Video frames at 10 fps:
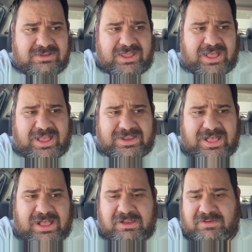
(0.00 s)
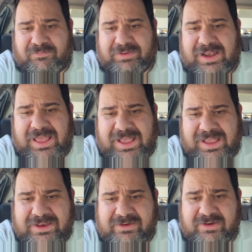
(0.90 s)
I can't
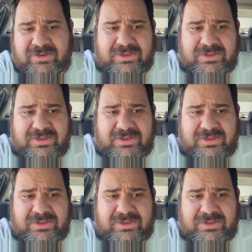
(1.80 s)
complain.